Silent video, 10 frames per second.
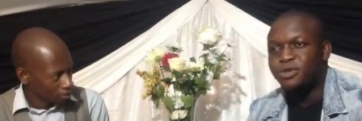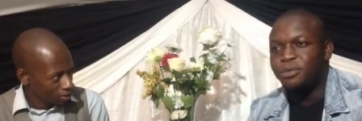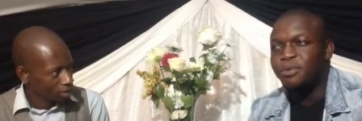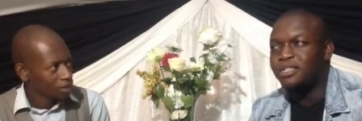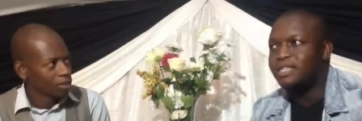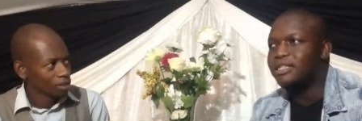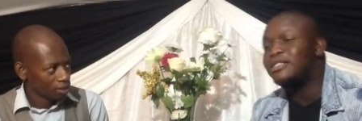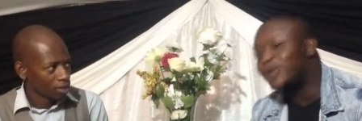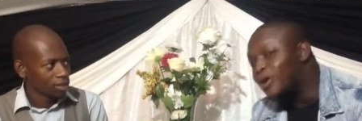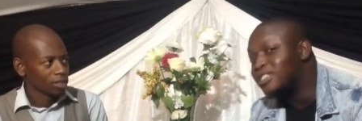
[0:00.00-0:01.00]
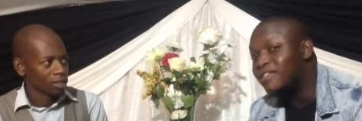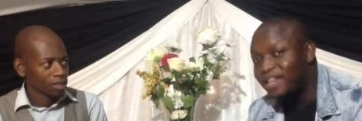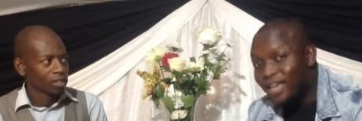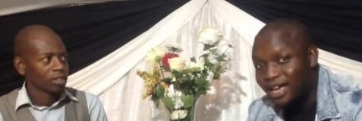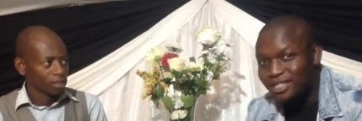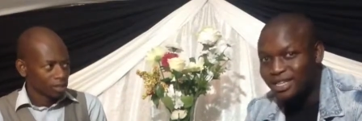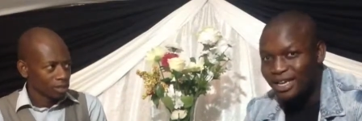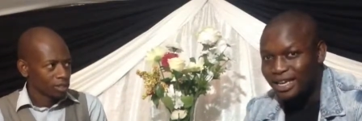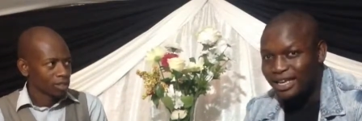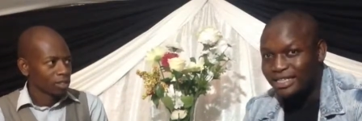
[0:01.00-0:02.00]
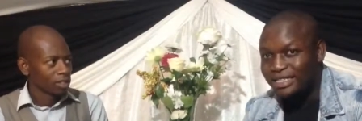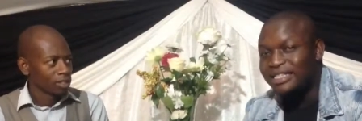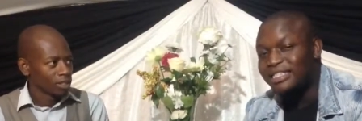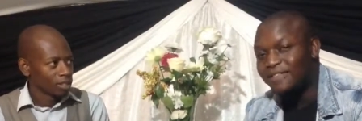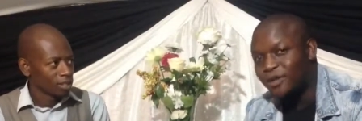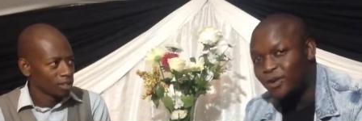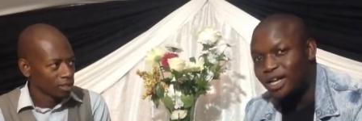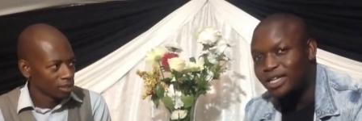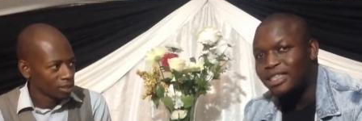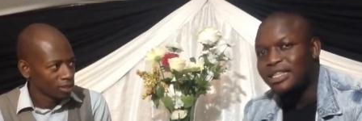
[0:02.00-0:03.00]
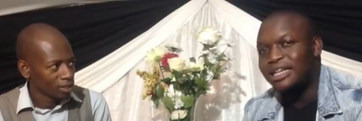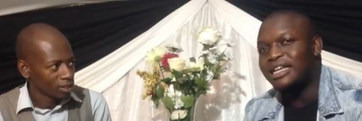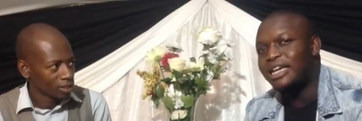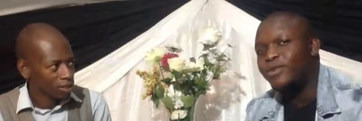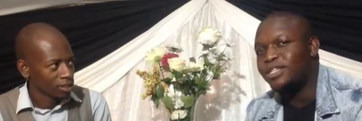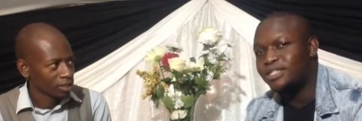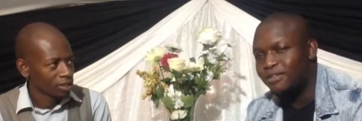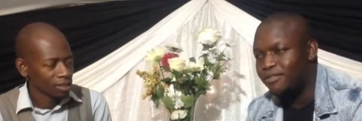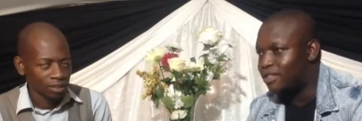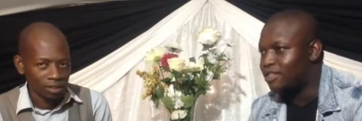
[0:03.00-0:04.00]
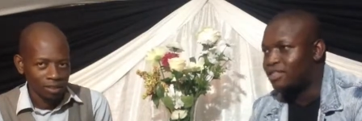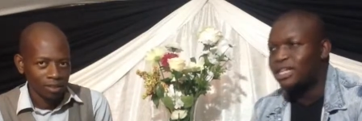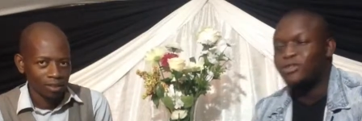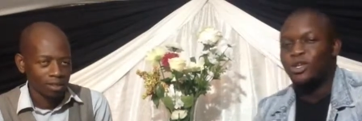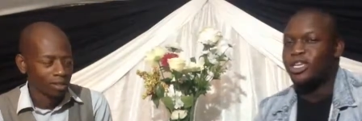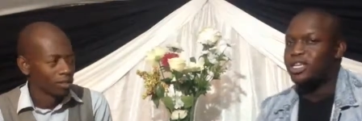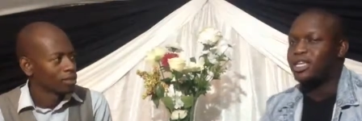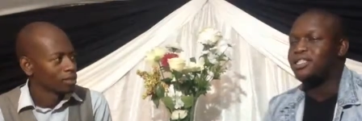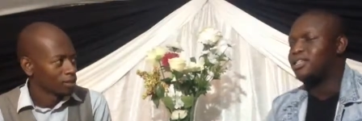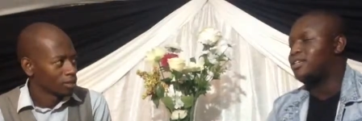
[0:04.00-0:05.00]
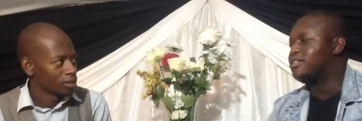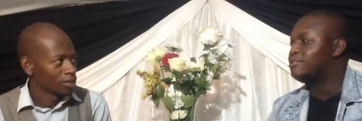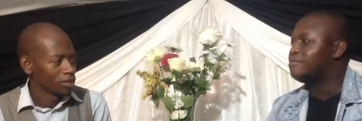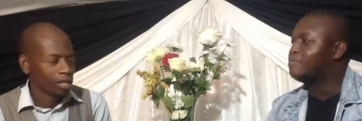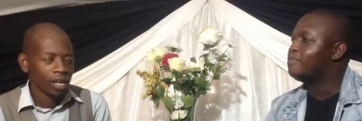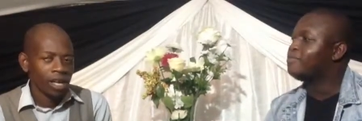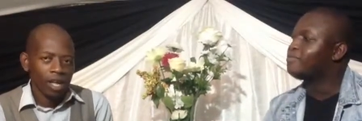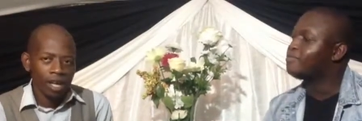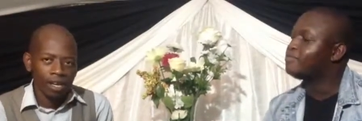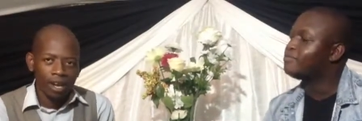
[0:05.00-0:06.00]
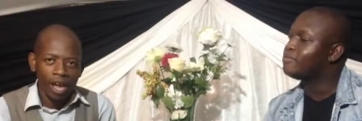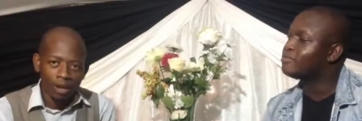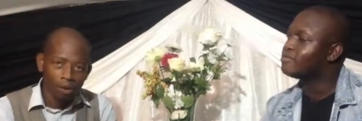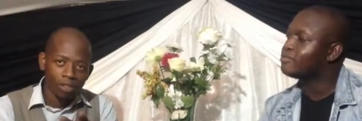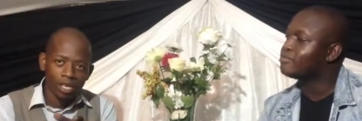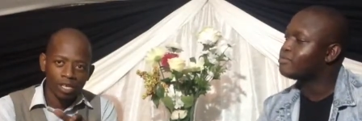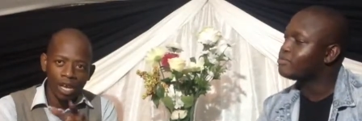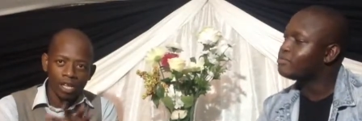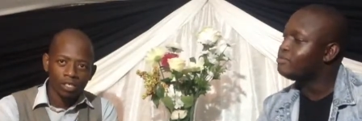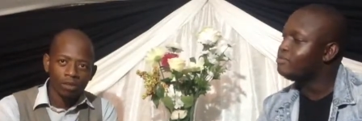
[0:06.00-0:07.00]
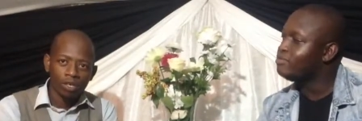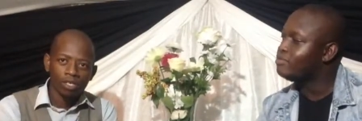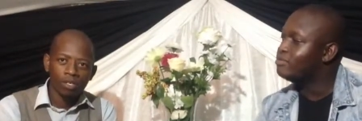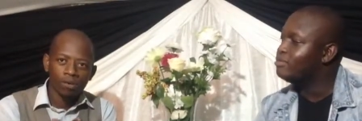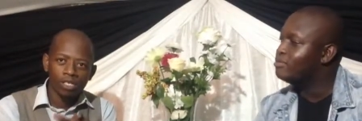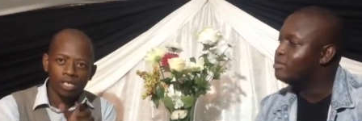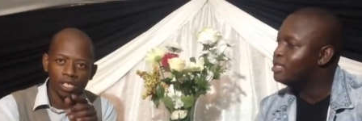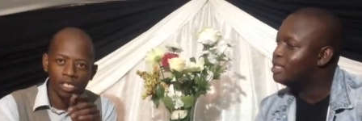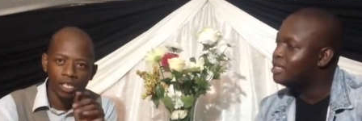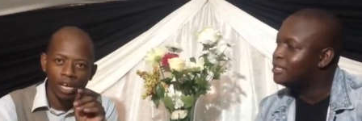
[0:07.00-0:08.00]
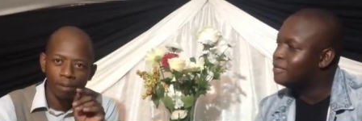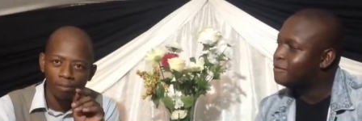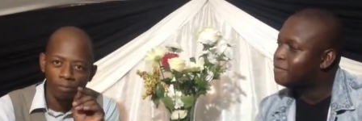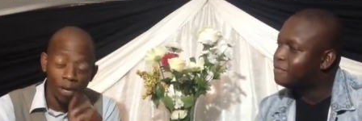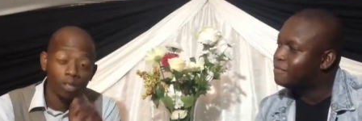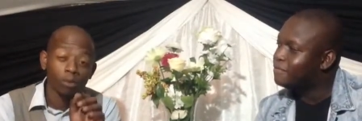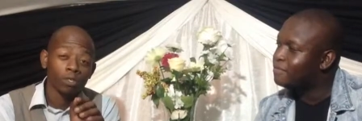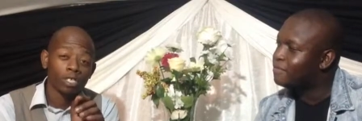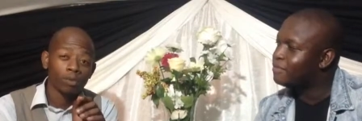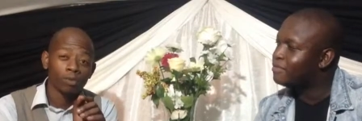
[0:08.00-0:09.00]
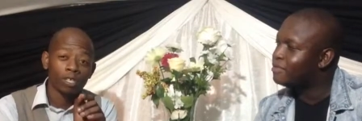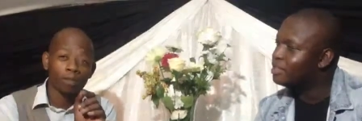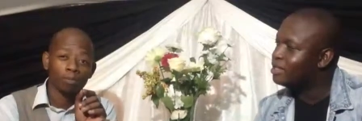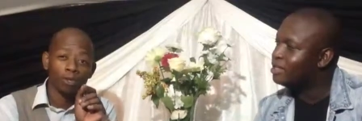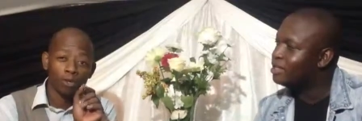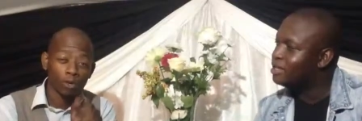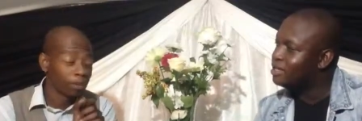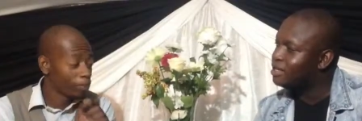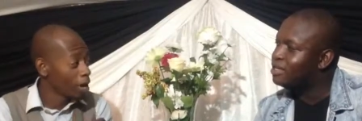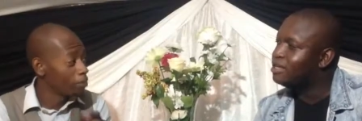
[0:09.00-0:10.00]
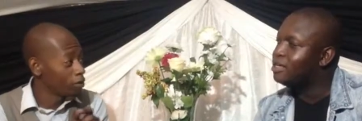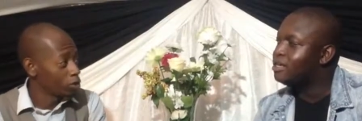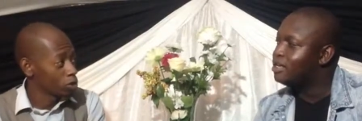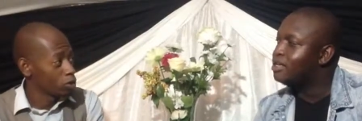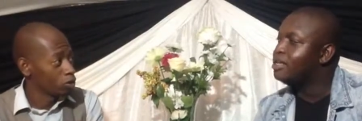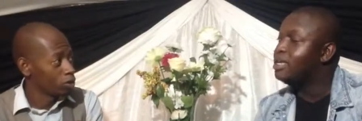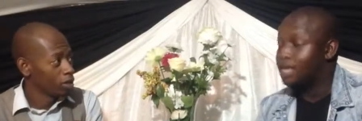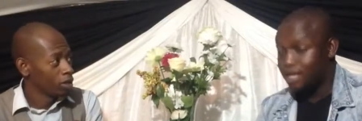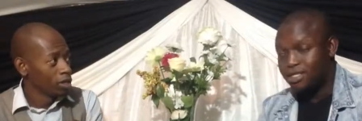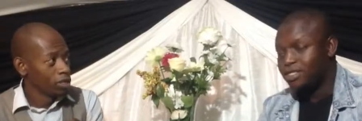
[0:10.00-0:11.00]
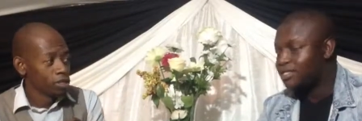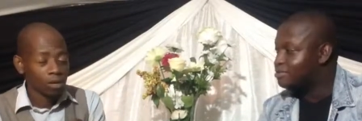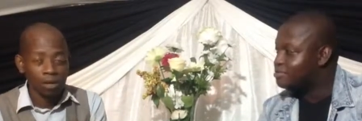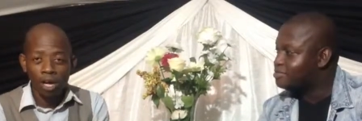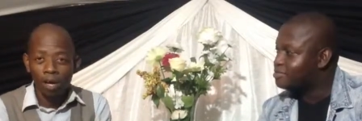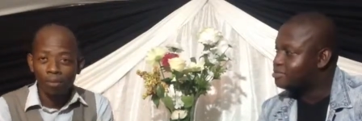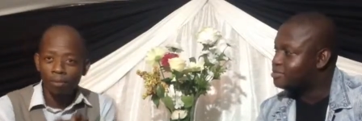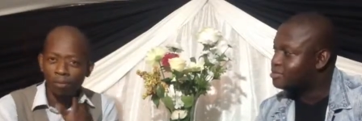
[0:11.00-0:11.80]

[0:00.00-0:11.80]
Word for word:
Speaker 1: to repeat it, it's 078 671 3917. That's where you can get tickets. Okay,
Speaker 2: and I know that IG Cornerstone is just um, front opposite with Moshodi Primary School. Yes. So um,